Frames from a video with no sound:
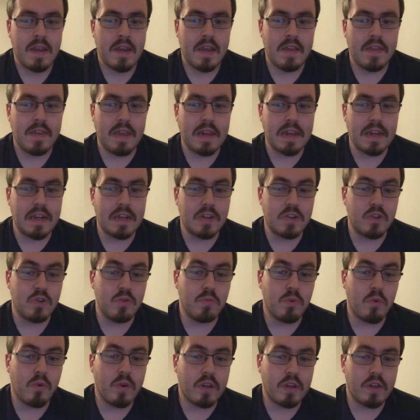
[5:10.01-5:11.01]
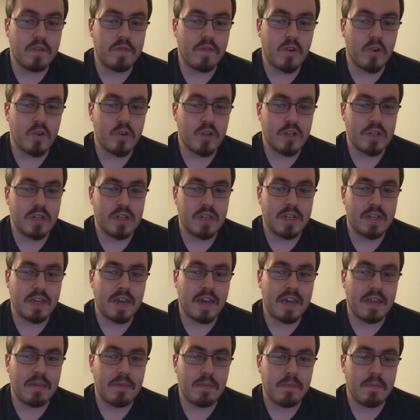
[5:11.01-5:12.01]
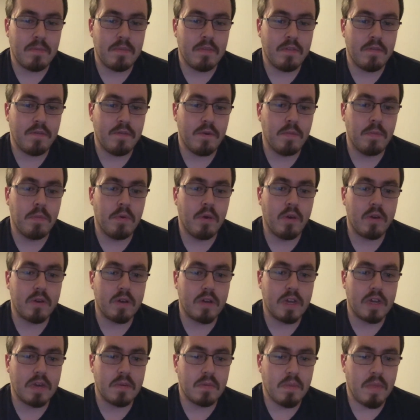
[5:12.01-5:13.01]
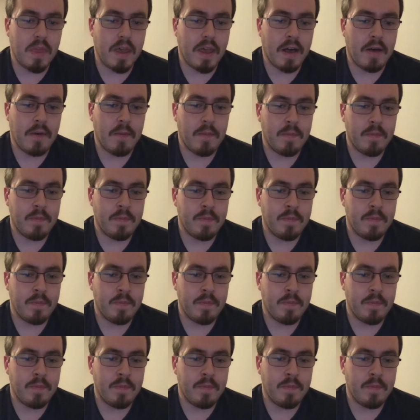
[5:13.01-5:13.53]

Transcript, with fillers: They need a two point conversion to tie the, the football game. Now,